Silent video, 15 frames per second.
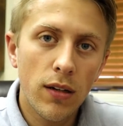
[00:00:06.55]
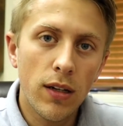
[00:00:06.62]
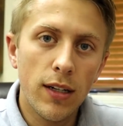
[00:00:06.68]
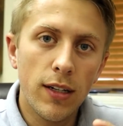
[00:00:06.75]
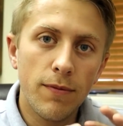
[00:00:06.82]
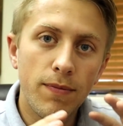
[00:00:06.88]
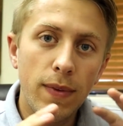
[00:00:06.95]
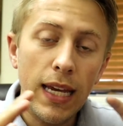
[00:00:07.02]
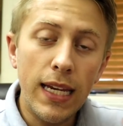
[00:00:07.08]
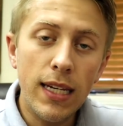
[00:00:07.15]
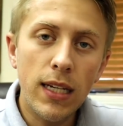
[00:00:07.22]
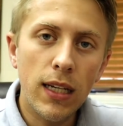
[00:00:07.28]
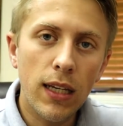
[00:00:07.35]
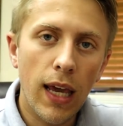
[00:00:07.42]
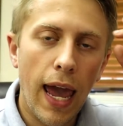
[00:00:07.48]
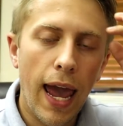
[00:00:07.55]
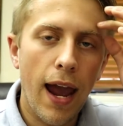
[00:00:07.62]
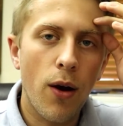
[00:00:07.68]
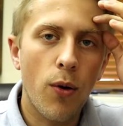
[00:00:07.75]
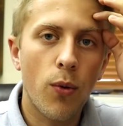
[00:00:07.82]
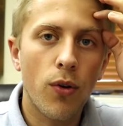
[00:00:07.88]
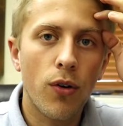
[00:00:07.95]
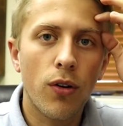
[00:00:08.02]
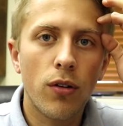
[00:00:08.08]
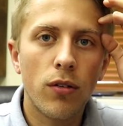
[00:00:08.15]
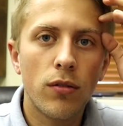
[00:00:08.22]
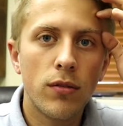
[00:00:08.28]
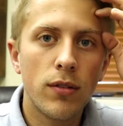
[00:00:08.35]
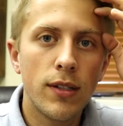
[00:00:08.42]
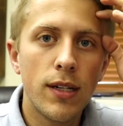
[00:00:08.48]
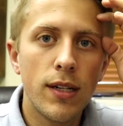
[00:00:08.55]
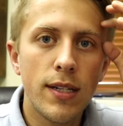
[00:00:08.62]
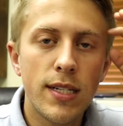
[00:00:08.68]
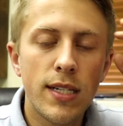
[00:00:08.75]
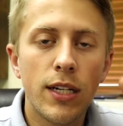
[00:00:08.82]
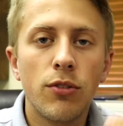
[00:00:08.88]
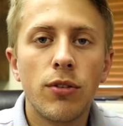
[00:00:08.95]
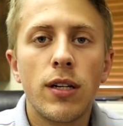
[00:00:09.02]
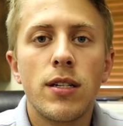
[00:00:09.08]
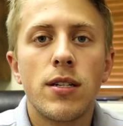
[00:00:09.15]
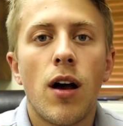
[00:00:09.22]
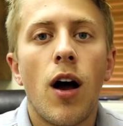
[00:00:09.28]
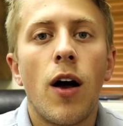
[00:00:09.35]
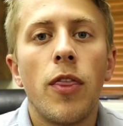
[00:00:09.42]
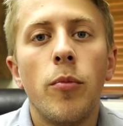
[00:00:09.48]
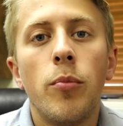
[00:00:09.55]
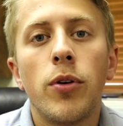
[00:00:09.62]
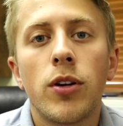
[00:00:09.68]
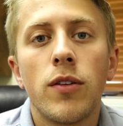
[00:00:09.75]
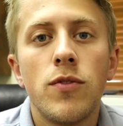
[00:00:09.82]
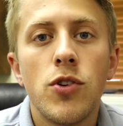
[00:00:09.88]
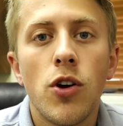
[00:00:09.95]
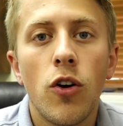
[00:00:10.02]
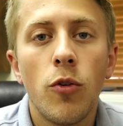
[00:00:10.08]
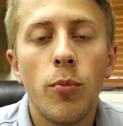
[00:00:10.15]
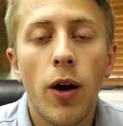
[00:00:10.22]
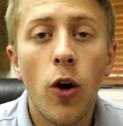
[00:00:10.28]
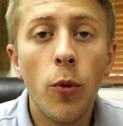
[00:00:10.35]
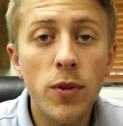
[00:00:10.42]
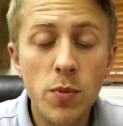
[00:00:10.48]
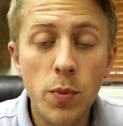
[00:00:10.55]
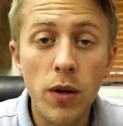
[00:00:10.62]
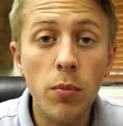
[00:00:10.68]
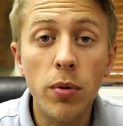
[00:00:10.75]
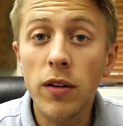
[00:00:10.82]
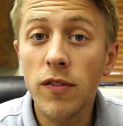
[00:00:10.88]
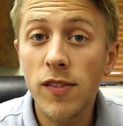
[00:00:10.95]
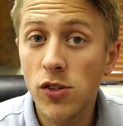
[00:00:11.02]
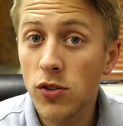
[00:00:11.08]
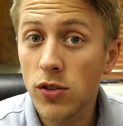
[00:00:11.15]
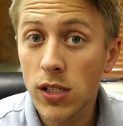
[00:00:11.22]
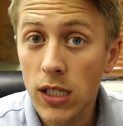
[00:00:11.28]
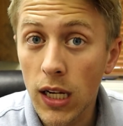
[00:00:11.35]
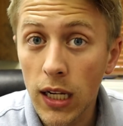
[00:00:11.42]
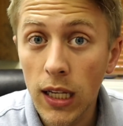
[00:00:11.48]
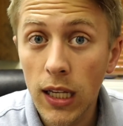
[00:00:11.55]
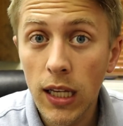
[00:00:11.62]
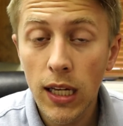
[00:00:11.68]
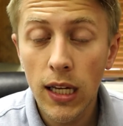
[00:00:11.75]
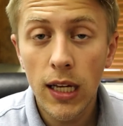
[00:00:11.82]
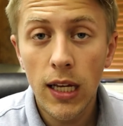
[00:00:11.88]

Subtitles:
of ending our series on the book of Job. I hope it's been a beneficial study.